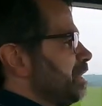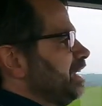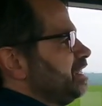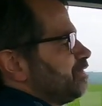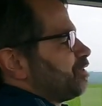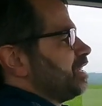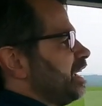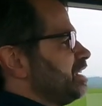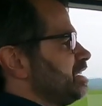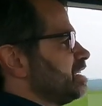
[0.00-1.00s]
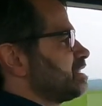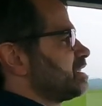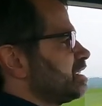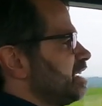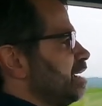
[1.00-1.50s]
many different
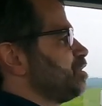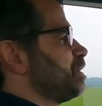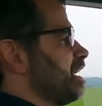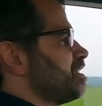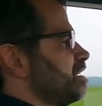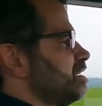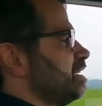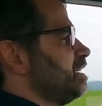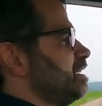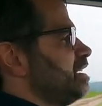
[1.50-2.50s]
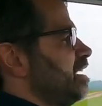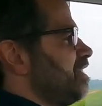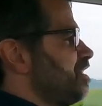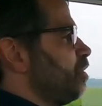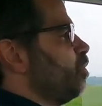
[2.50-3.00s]
ideas came together,
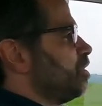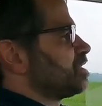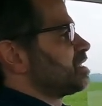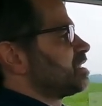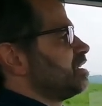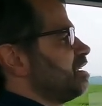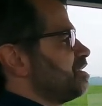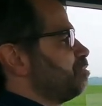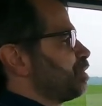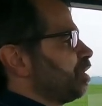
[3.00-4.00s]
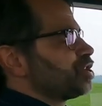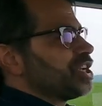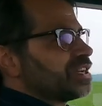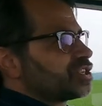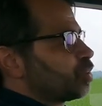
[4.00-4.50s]
and that was the
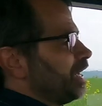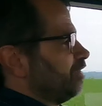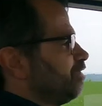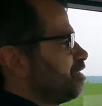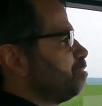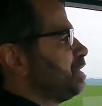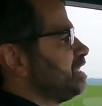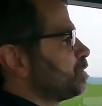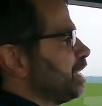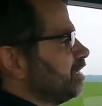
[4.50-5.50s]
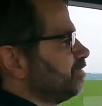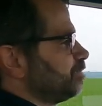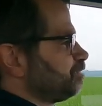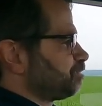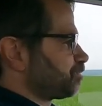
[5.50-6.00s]
Project 12, the P12.
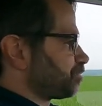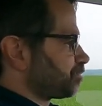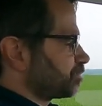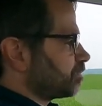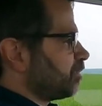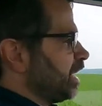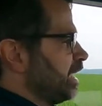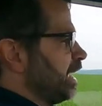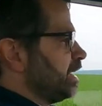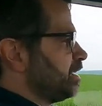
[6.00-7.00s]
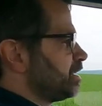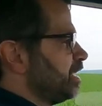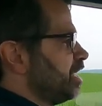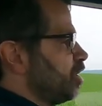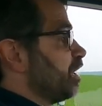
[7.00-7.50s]
And
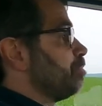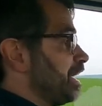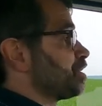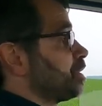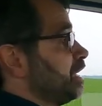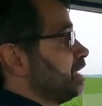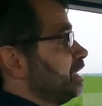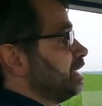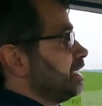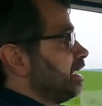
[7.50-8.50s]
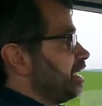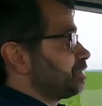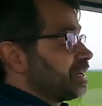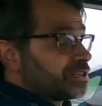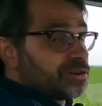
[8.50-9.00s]
well, Matra
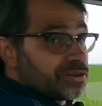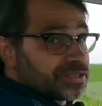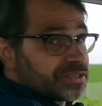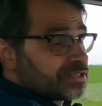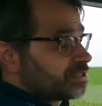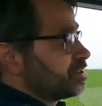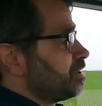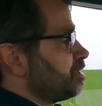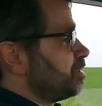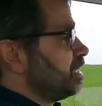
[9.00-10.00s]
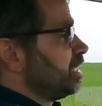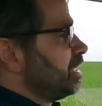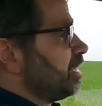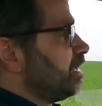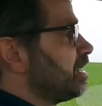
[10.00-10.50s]
had to cut costs. So
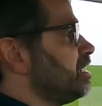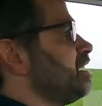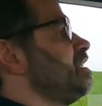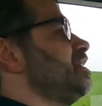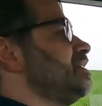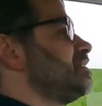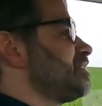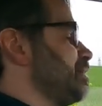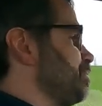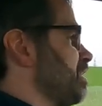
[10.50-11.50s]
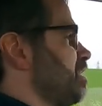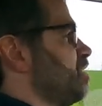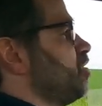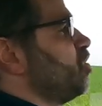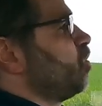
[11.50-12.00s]
luckily,
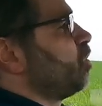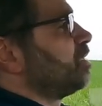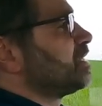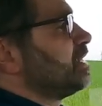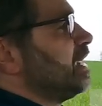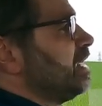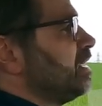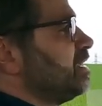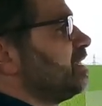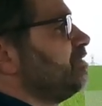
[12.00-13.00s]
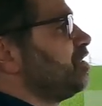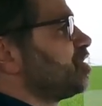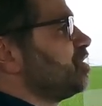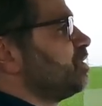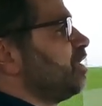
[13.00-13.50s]
Simca was a
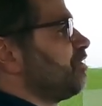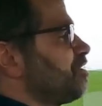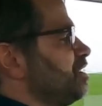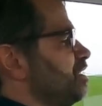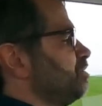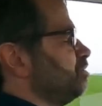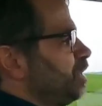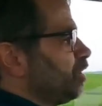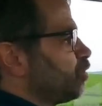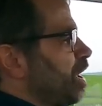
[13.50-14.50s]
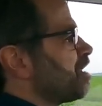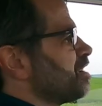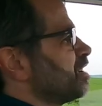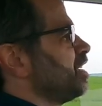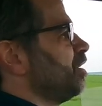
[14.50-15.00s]
division of the well
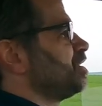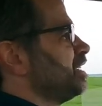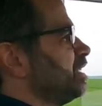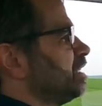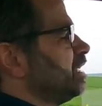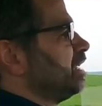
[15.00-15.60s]
rather chaotic